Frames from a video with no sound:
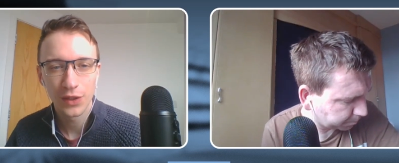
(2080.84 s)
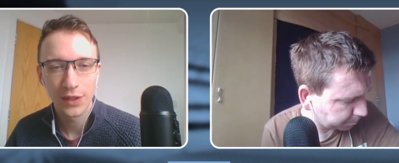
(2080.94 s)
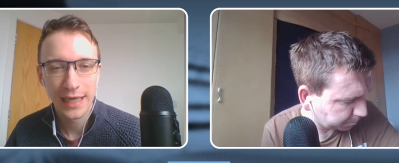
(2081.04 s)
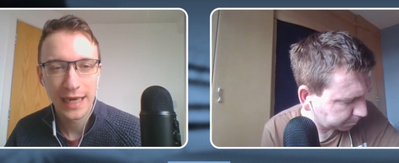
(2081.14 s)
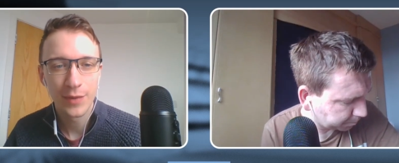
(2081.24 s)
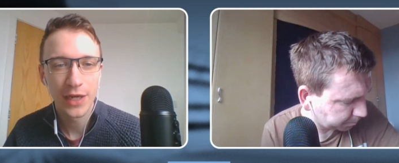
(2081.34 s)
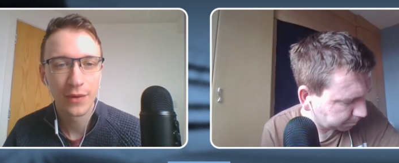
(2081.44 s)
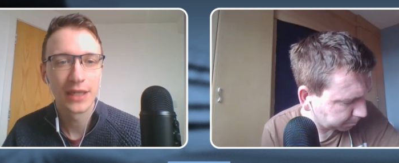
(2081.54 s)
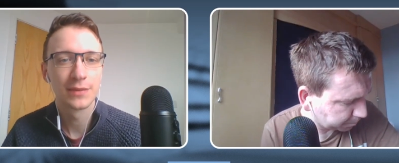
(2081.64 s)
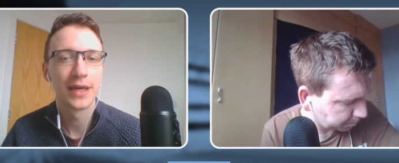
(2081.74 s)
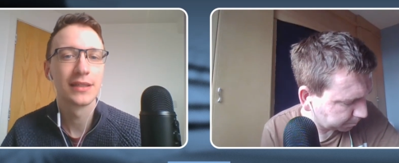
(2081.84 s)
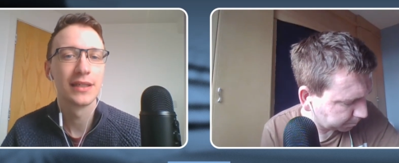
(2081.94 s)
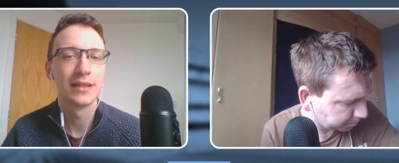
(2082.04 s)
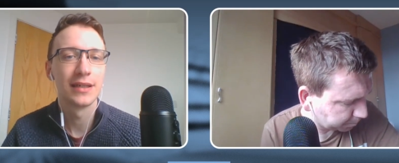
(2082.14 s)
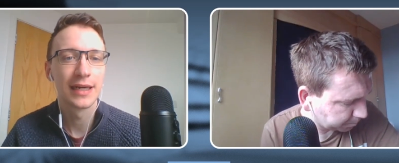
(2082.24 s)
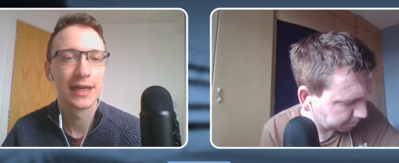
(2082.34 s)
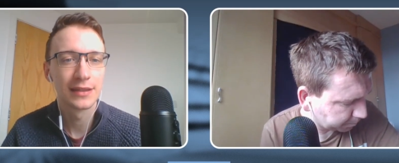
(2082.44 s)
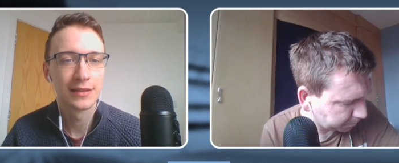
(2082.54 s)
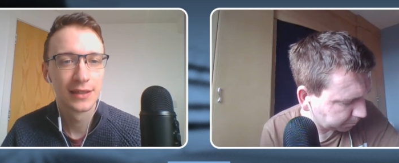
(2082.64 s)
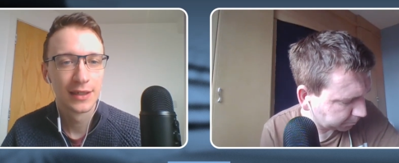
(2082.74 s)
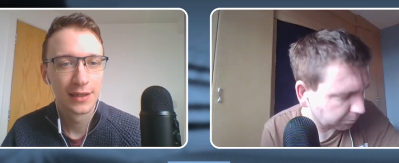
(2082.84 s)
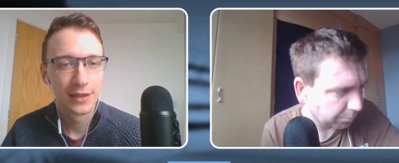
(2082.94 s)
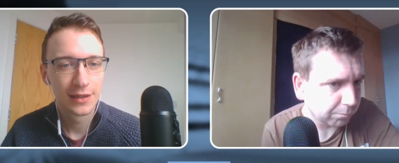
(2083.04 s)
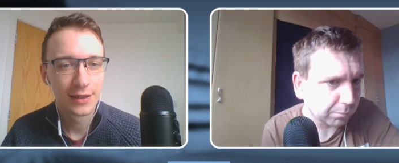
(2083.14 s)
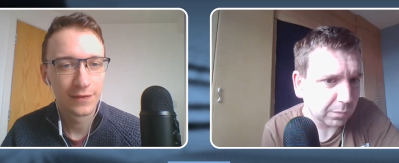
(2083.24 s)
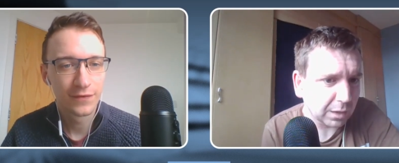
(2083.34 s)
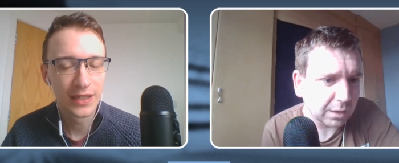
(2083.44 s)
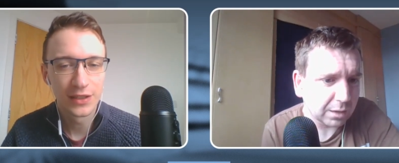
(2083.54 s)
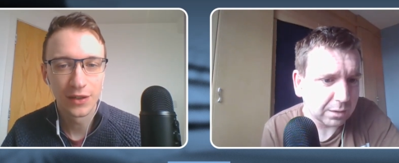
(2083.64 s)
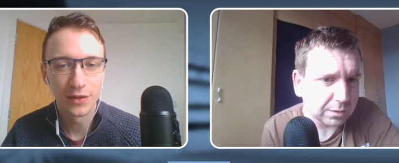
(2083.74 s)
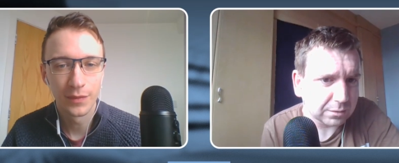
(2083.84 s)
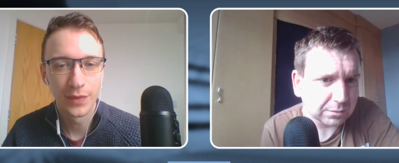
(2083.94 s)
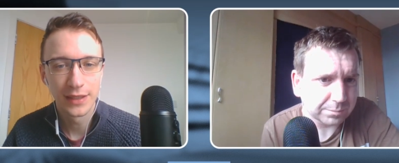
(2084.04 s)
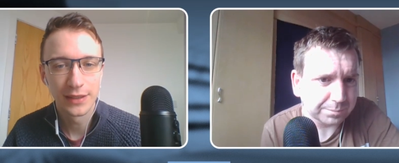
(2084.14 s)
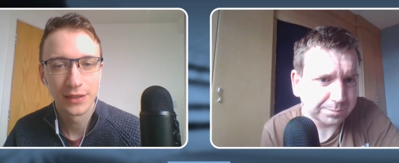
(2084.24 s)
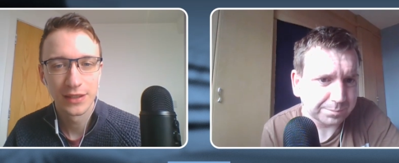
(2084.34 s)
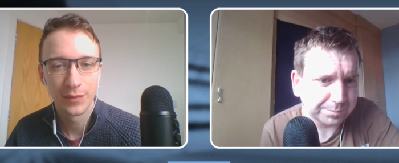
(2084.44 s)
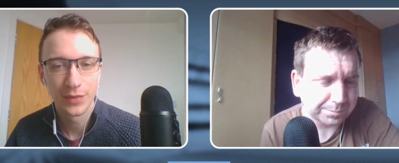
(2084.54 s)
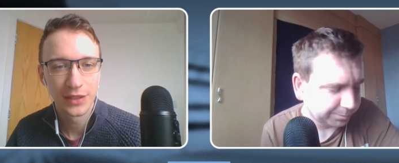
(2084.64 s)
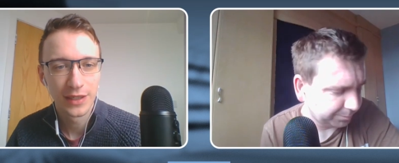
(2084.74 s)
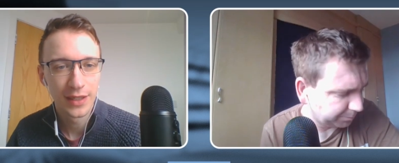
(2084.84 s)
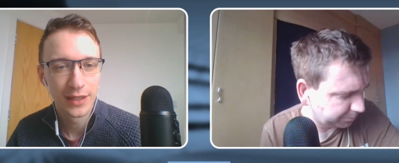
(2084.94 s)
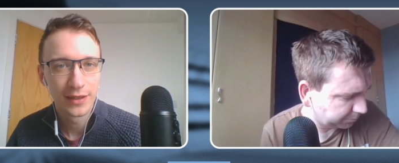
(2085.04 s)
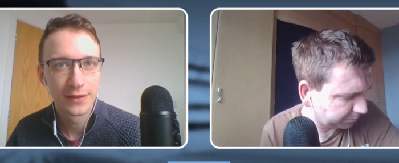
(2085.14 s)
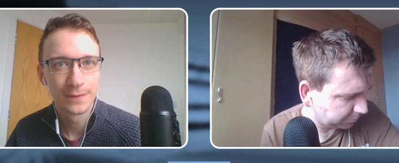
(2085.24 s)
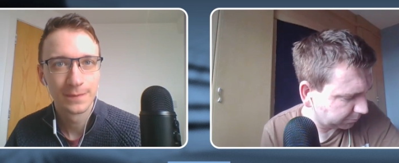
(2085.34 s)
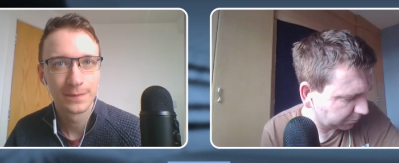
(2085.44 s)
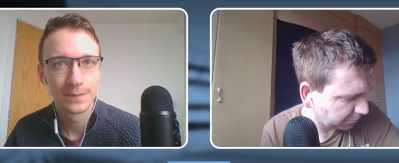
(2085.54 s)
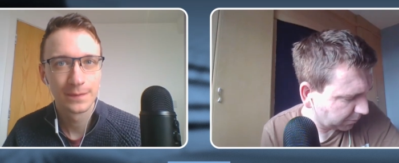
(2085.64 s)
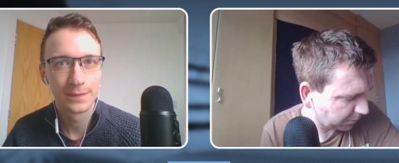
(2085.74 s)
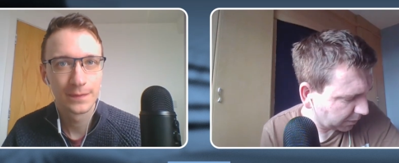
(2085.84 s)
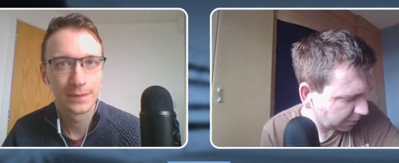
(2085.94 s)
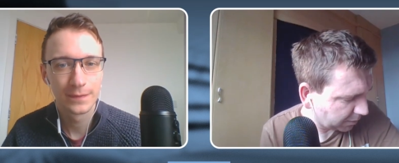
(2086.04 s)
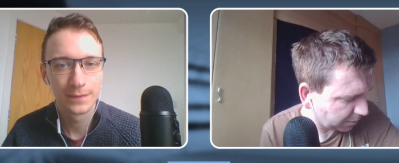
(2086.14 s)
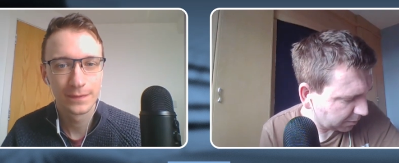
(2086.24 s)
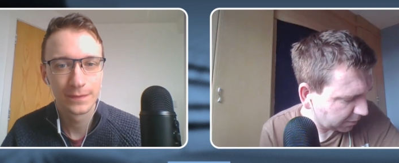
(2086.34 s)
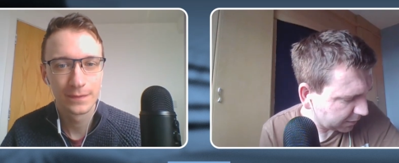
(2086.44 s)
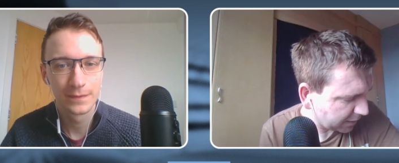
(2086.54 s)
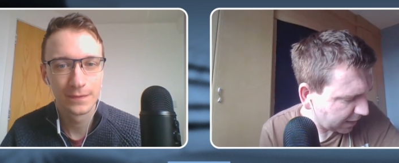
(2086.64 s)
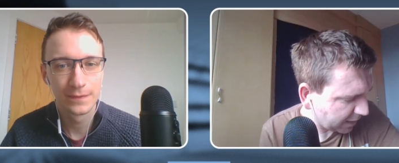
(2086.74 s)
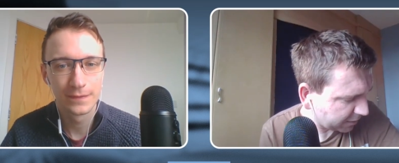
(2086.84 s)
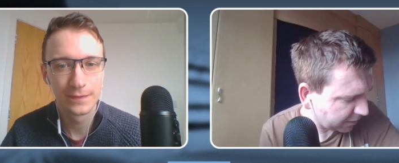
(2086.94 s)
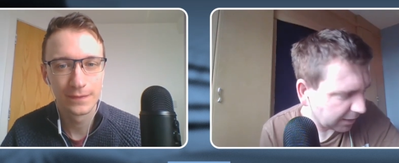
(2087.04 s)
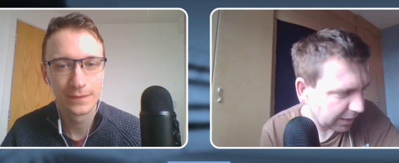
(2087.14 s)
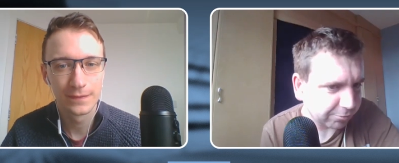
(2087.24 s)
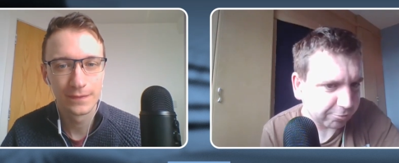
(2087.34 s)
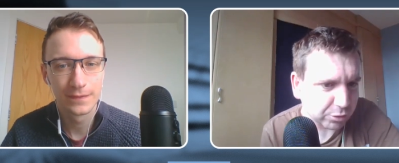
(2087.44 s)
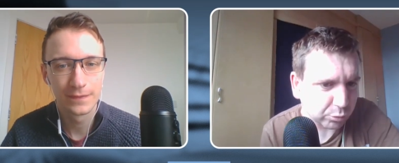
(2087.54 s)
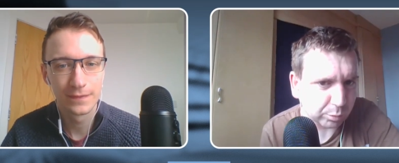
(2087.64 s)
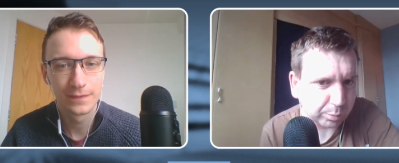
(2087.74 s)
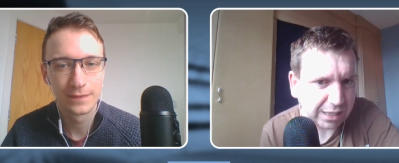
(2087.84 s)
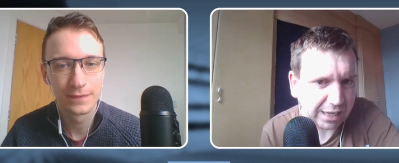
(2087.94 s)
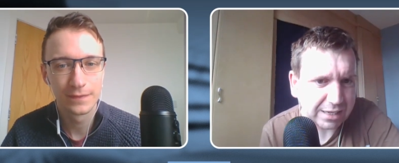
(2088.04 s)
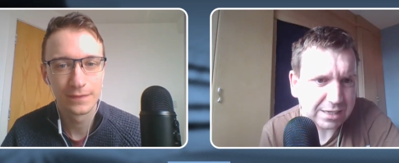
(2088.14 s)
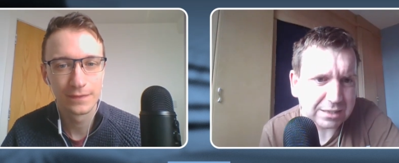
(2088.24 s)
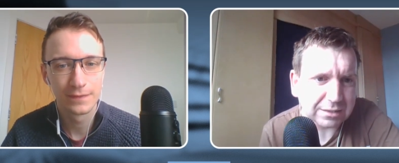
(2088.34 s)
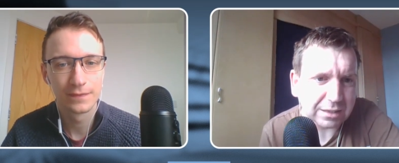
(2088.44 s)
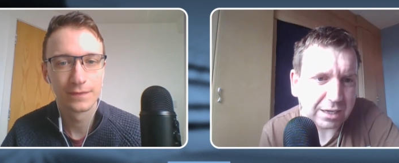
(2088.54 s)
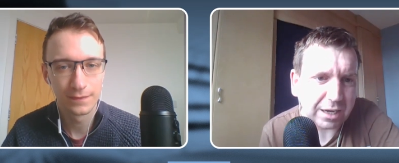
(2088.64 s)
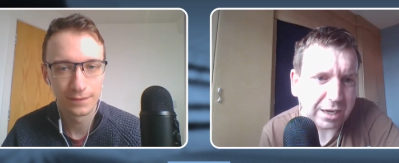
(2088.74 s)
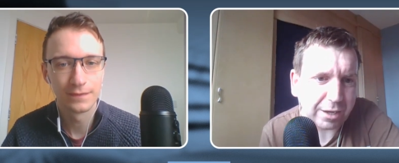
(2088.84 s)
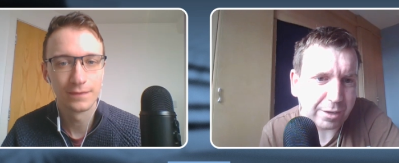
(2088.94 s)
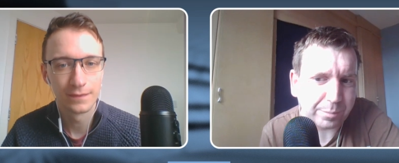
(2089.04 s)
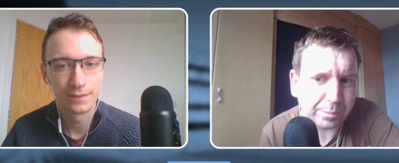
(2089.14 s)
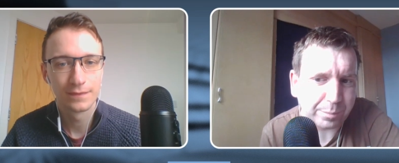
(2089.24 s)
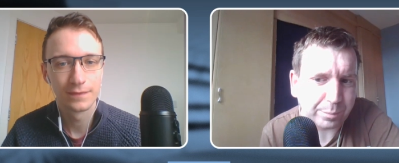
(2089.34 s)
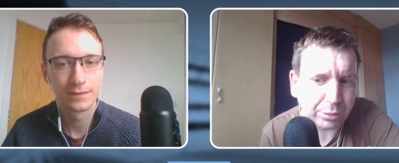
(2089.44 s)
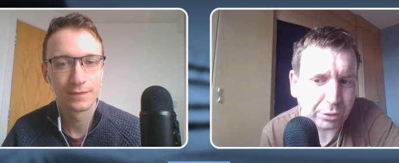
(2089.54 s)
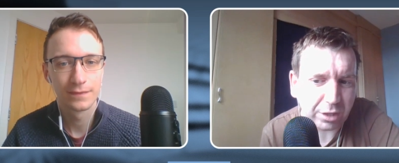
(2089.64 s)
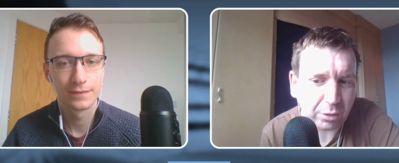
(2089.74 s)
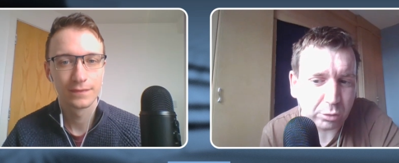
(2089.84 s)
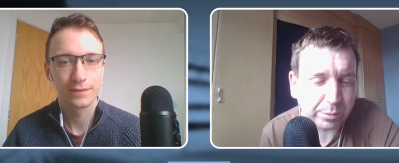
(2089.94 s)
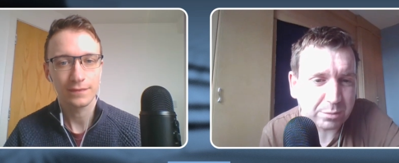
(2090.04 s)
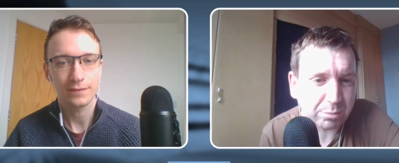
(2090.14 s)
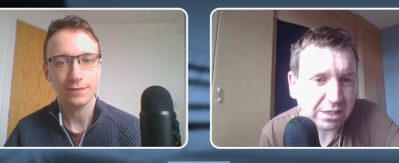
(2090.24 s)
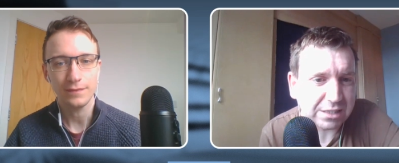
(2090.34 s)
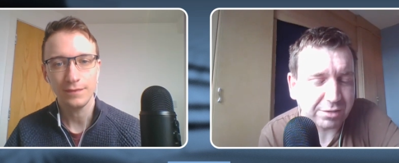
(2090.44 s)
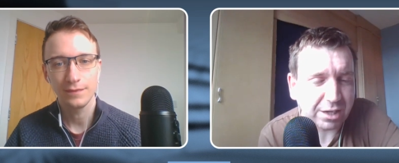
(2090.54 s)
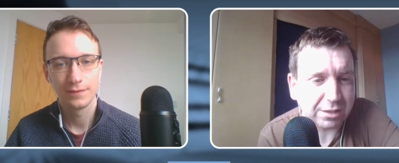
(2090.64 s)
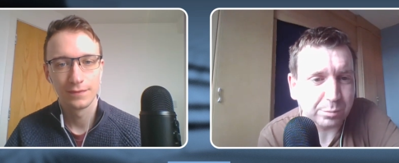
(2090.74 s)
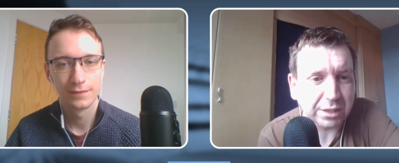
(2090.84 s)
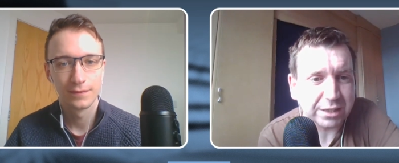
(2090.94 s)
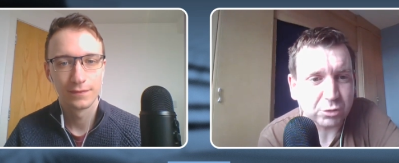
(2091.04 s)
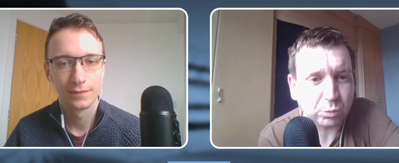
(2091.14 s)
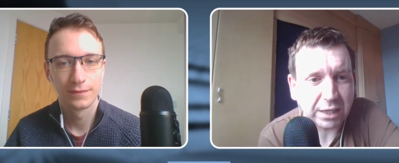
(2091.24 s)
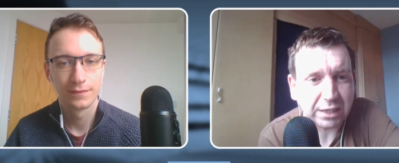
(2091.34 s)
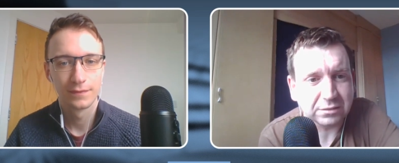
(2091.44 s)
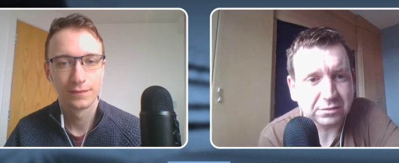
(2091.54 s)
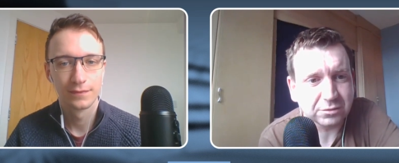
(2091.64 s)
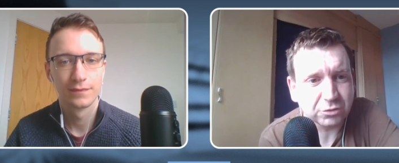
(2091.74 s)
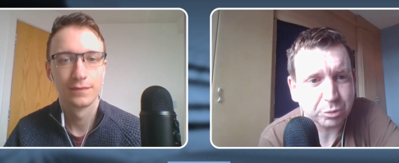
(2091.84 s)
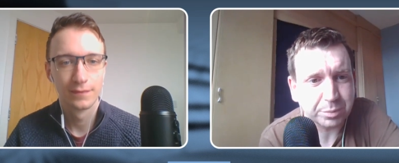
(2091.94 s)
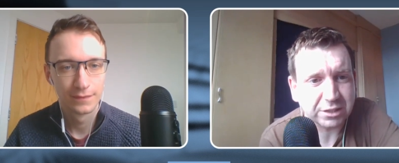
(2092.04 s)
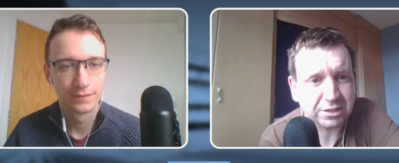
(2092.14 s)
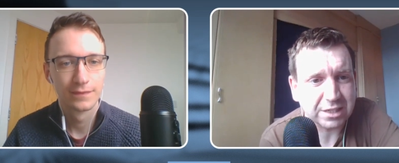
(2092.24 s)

Speaker 1: what game are you expecting against Vincent Kompany's Championship leaders?
Speaker 2: Yeah, I think Alvarez will play. Um, but I wouldn't be surprised if Haaland played as well, just because